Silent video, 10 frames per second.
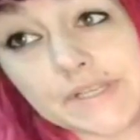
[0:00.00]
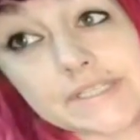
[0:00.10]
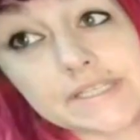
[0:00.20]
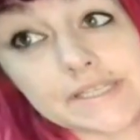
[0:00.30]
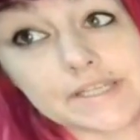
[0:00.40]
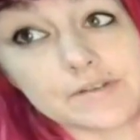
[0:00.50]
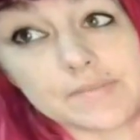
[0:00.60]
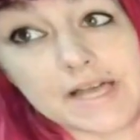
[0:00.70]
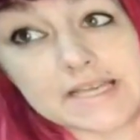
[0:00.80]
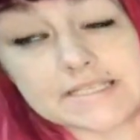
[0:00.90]
get into thicker
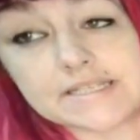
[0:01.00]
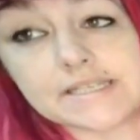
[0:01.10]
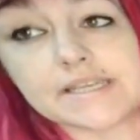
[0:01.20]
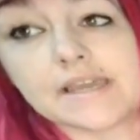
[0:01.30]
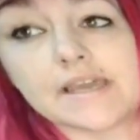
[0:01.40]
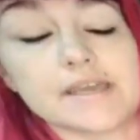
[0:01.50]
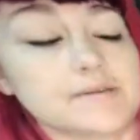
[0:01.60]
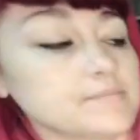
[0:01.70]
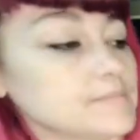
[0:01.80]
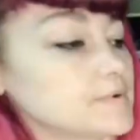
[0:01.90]
plastic,
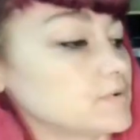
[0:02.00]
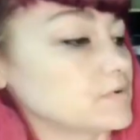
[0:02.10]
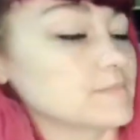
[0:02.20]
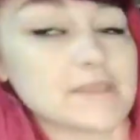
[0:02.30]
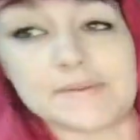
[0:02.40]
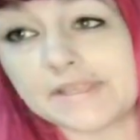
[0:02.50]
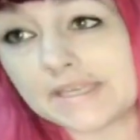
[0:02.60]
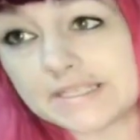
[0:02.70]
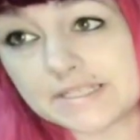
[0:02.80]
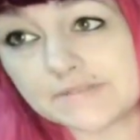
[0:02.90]
or maybe,
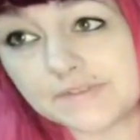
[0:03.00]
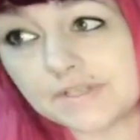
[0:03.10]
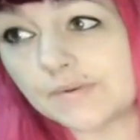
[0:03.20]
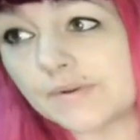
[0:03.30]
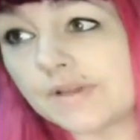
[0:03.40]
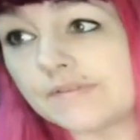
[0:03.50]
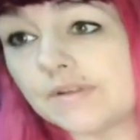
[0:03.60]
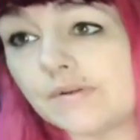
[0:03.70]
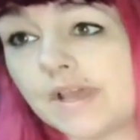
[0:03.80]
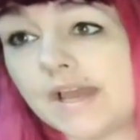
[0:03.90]
like I said, if you don't
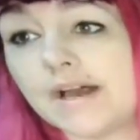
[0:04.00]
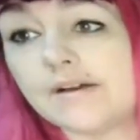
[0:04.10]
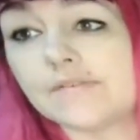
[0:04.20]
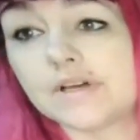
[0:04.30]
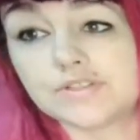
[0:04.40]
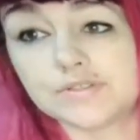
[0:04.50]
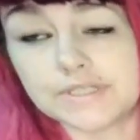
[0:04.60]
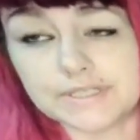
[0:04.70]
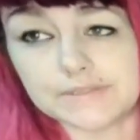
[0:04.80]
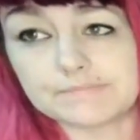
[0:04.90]
have a
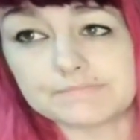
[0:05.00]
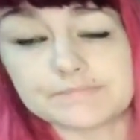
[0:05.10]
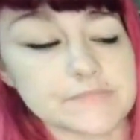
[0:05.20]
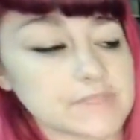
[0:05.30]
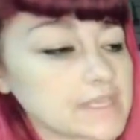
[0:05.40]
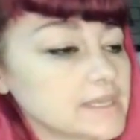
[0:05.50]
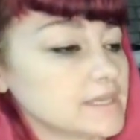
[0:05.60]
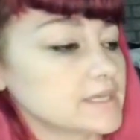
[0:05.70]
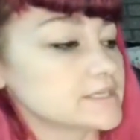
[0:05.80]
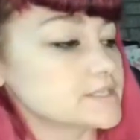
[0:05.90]
drill.
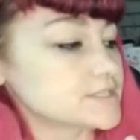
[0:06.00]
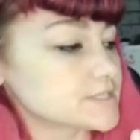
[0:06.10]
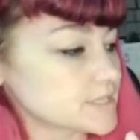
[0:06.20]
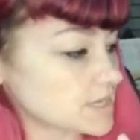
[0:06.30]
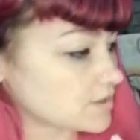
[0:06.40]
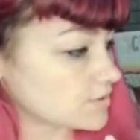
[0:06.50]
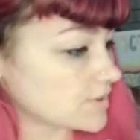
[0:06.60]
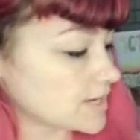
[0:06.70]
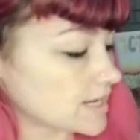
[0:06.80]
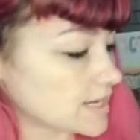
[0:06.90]

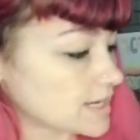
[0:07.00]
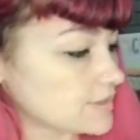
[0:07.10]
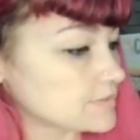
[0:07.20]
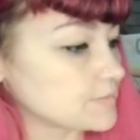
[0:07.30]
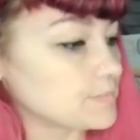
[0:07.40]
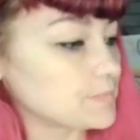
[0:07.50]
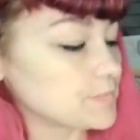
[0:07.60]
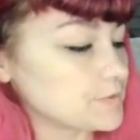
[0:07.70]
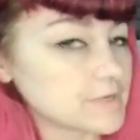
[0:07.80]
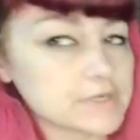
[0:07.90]
So
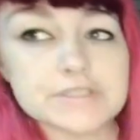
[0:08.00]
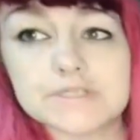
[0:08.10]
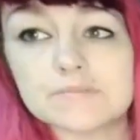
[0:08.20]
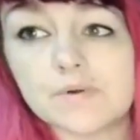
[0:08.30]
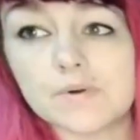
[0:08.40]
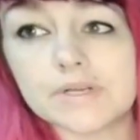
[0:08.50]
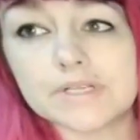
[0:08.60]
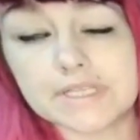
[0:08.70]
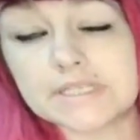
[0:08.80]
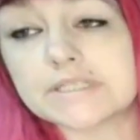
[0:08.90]
the most
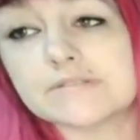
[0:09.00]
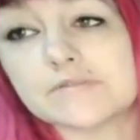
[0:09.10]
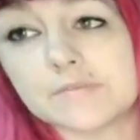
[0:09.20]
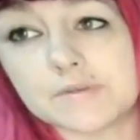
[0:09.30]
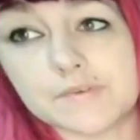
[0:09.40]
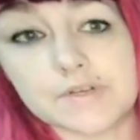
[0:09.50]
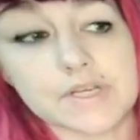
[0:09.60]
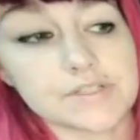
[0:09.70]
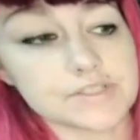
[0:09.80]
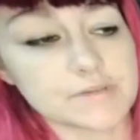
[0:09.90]
important things to
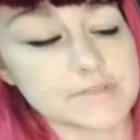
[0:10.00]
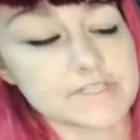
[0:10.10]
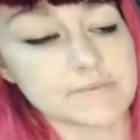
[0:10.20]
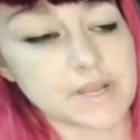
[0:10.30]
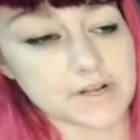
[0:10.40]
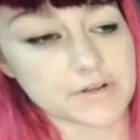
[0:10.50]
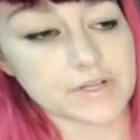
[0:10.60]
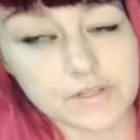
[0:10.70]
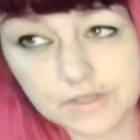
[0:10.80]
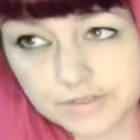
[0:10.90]
remember in your jumping spider
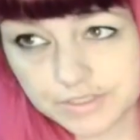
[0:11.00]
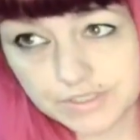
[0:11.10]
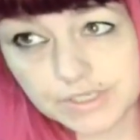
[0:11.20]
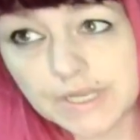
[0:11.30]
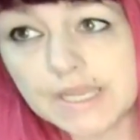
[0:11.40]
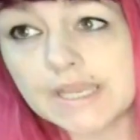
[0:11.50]
enclosure